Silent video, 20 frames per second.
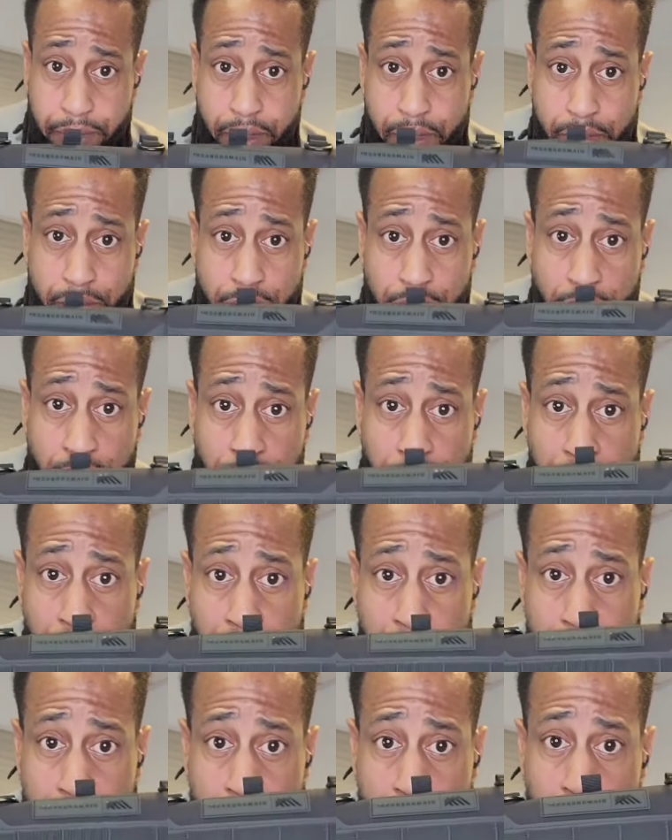See that
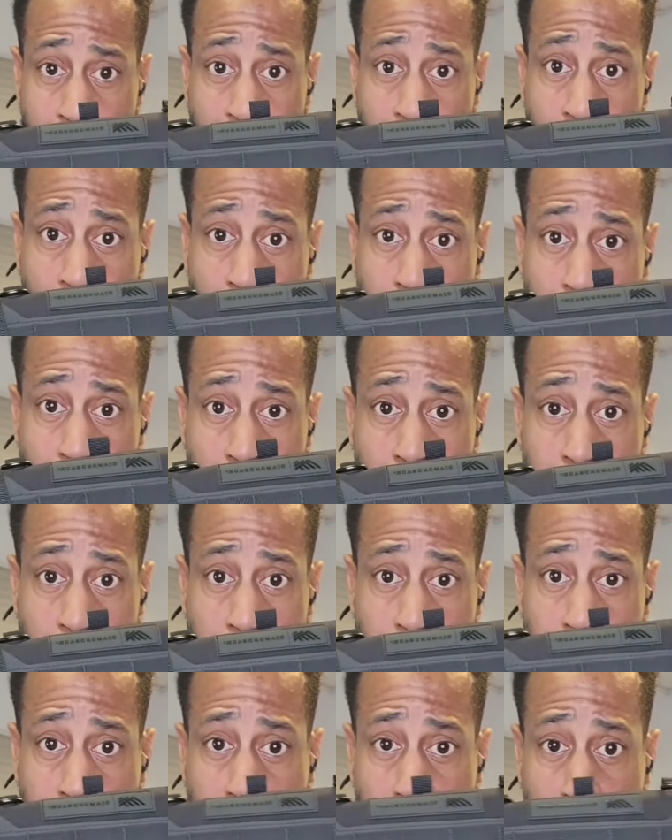nice little
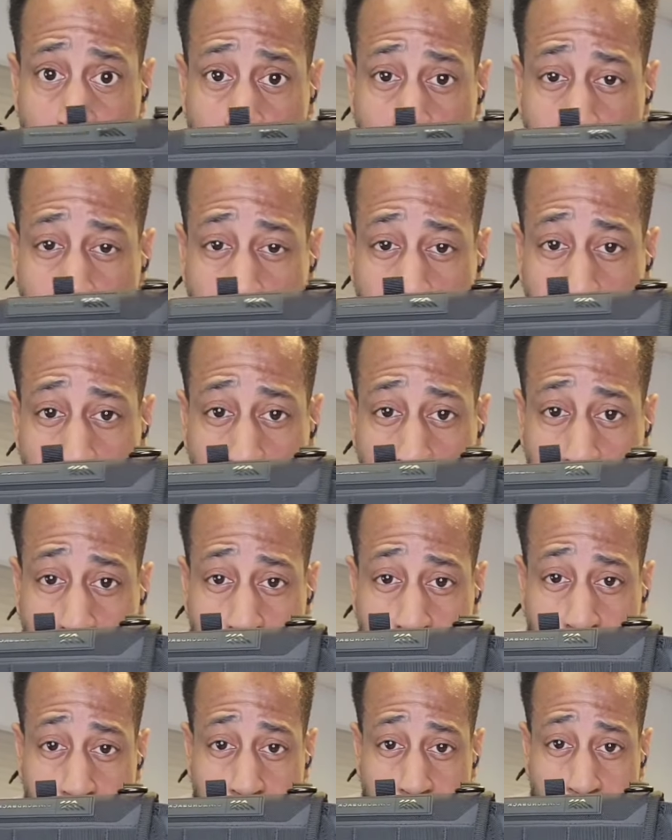downward curve right
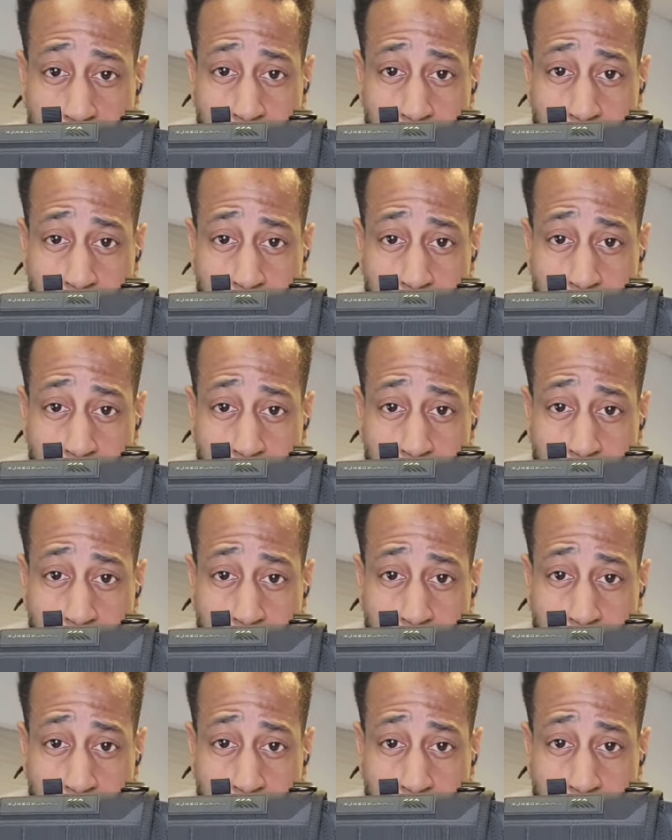there?